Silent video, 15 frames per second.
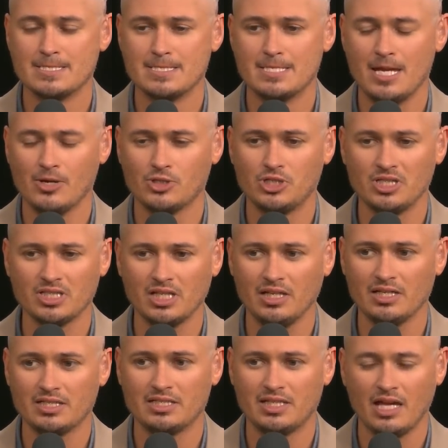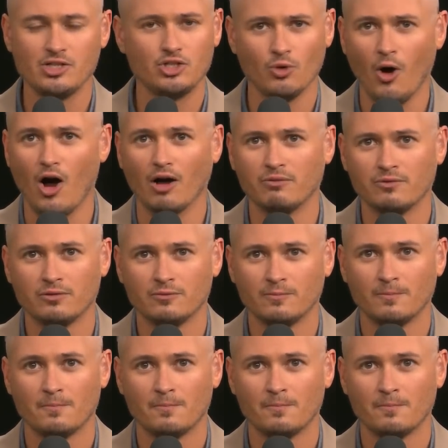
they're just going to send you off.